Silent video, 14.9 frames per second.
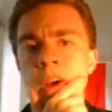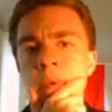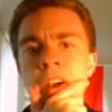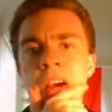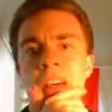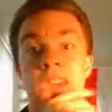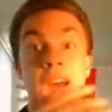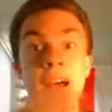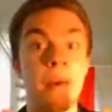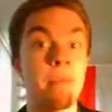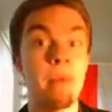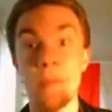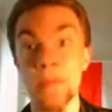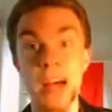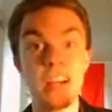Because
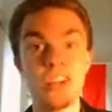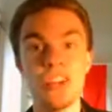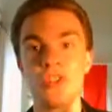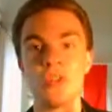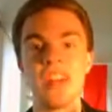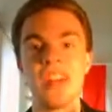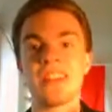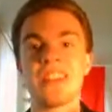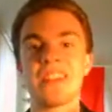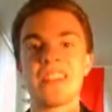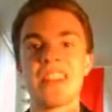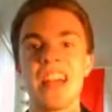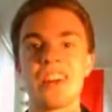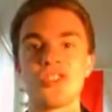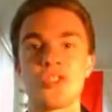I'm not going to do like the
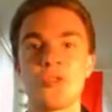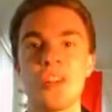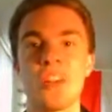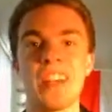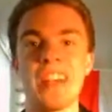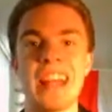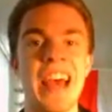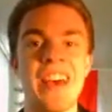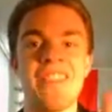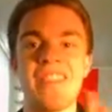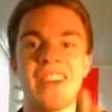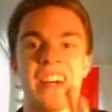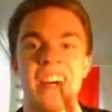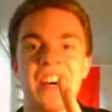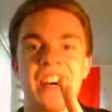nostalgia critic and have
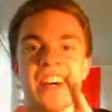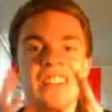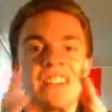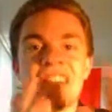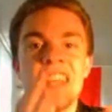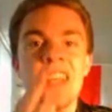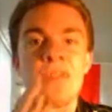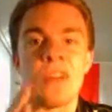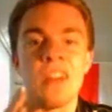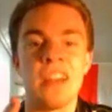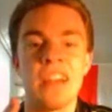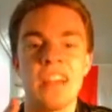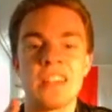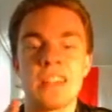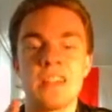a secret
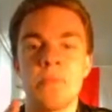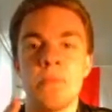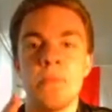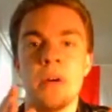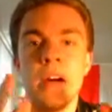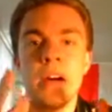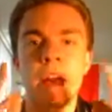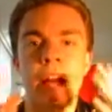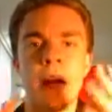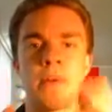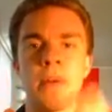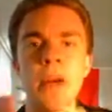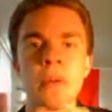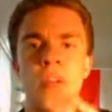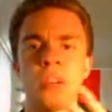list, but I'm
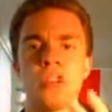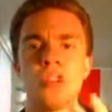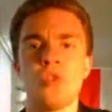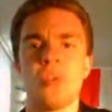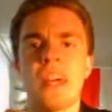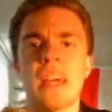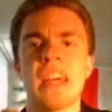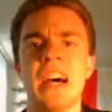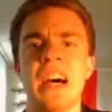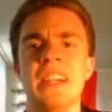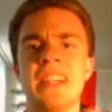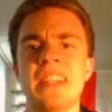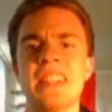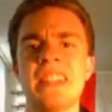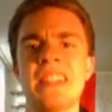not really going to do like a
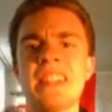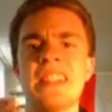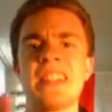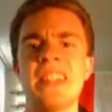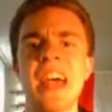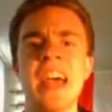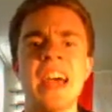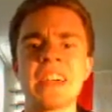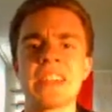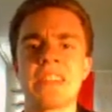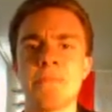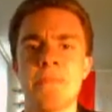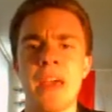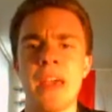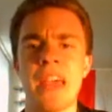
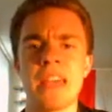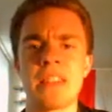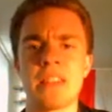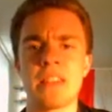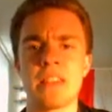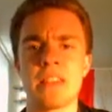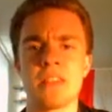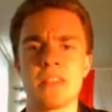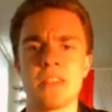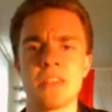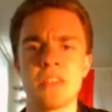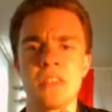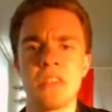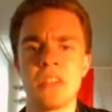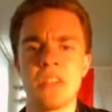text-based
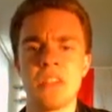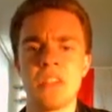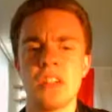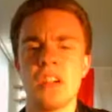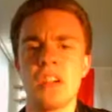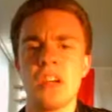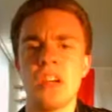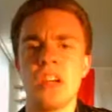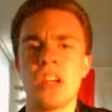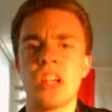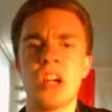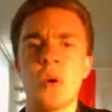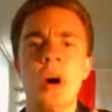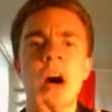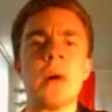
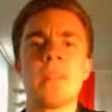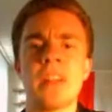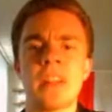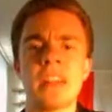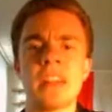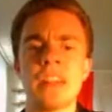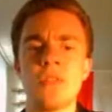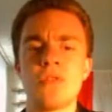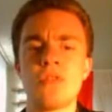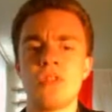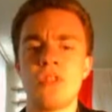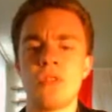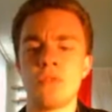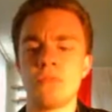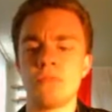update like you used to
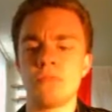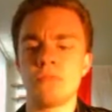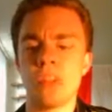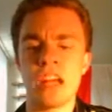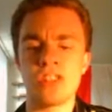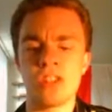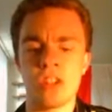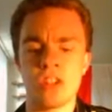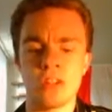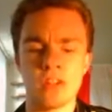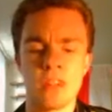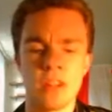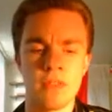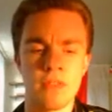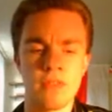do last year and
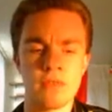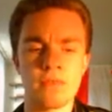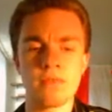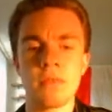stuff.